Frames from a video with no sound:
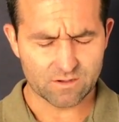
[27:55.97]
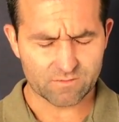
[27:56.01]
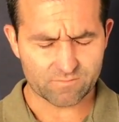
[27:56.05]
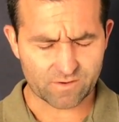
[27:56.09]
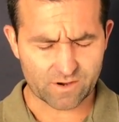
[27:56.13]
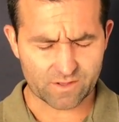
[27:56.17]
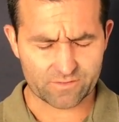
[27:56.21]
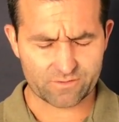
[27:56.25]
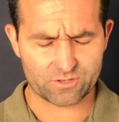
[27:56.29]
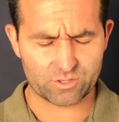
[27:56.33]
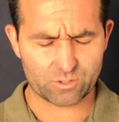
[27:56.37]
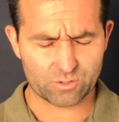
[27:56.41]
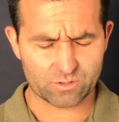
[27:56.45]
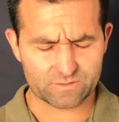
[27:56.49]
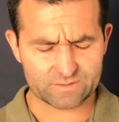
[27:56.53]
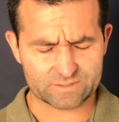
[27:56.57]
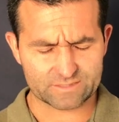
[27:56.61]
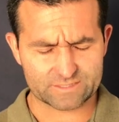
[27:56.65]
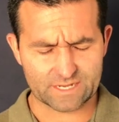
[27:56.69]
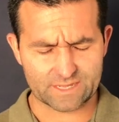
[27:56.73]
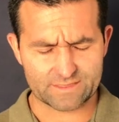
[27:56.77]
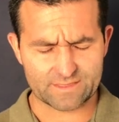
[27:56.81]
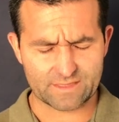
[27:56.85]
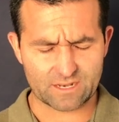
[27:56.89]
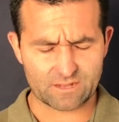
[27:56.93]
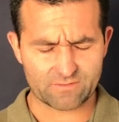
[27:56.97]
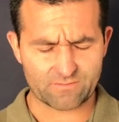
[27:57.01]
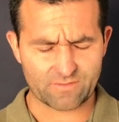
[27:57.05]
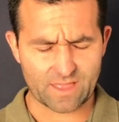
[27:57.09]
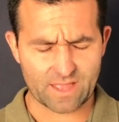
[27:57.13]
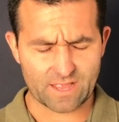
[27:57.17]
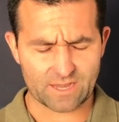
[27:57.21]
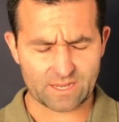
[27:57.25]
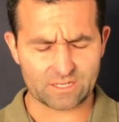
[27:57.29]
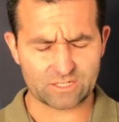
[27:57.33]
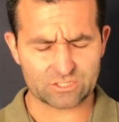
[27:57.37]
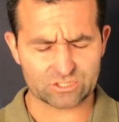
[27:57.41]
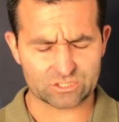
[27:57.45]
Father, you have said that if
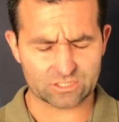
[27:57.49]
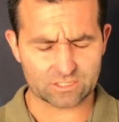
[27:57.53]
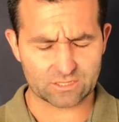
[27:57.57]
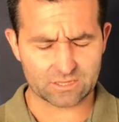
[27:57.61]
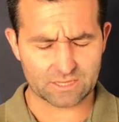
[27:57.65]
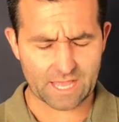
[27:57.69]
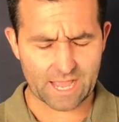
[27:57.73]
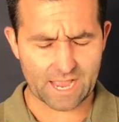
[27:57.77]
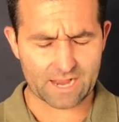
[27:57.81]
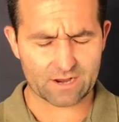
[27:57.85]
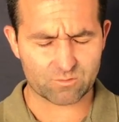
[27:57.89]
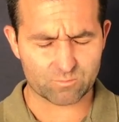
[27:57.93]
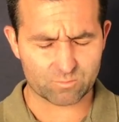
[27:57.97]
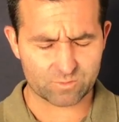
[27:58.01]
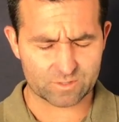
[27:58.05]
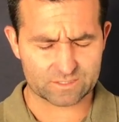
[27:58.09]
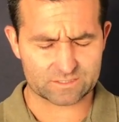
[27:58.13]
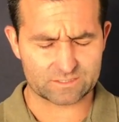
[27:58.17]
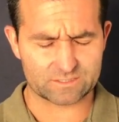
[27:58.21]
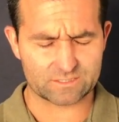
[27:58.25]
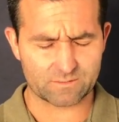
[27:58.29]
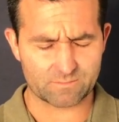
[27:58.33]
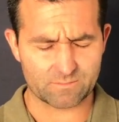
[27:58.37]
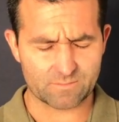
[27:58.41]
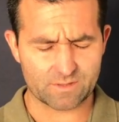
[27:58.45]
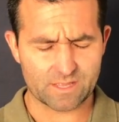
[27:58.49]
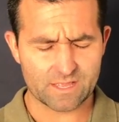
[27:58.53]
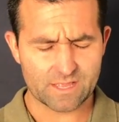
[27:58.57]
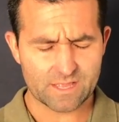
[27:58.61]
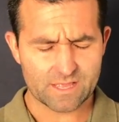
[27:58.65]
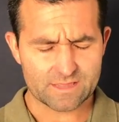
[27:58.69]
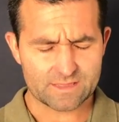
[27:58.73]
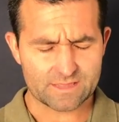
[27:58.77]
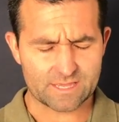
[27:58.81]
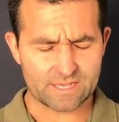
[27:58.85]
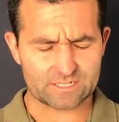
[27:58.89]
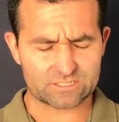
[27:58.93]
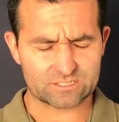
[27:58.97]
any should lack wisdom,
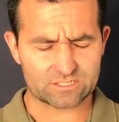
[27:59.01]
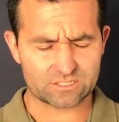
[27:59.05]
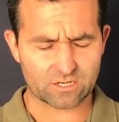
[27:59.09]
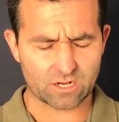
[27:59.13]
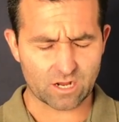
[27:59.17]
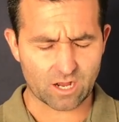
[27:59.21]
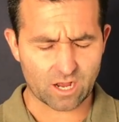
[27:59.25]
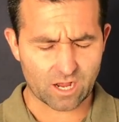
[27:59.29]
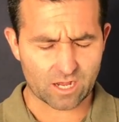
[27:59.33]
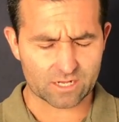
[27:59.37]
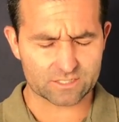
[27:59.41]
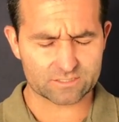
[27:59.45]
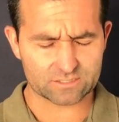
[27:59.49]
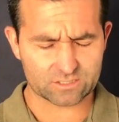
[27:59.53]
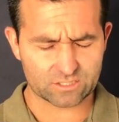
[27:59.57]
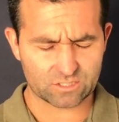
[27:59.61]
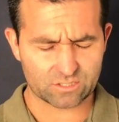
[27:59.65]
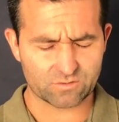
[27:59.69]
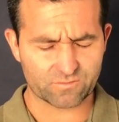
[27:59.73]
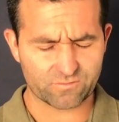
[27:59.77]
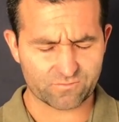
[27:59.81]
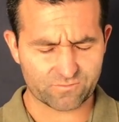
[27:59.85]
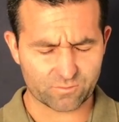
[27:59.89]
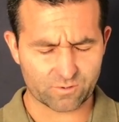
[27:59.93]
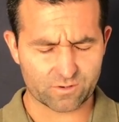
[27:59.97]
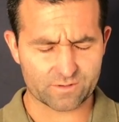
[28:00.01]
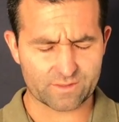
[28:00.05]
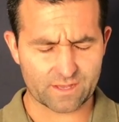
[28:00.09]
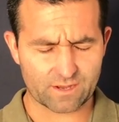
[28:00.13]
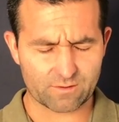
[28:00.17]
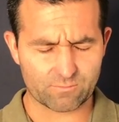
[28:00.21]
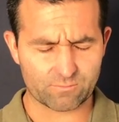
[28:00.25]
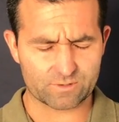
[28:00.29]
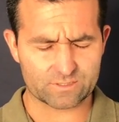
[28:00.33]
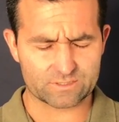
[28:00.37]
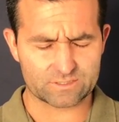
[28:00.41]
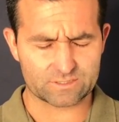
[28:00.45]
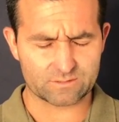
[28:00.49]
they should ask you for
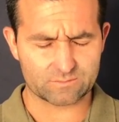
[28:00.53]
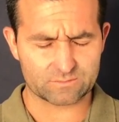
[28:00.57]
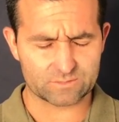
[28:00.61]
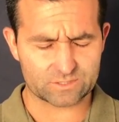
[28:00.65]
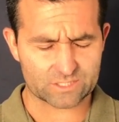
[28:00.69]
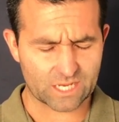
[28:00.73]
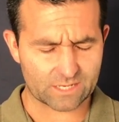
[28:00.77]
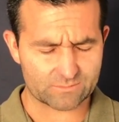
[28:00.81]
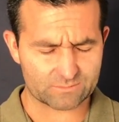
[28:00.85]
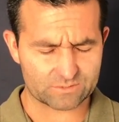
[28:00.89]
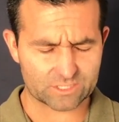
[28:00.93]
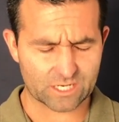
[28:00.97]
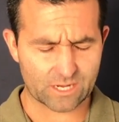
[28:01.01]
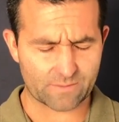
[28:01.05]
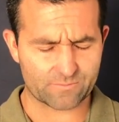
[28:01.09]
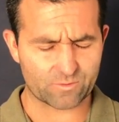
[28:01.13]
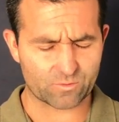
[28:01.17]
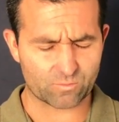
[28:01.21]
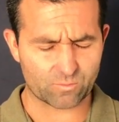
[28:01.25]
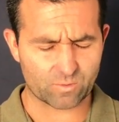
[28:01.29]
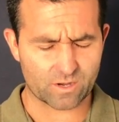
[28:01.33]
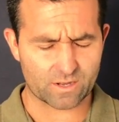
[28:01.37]
that wisdom, James chapter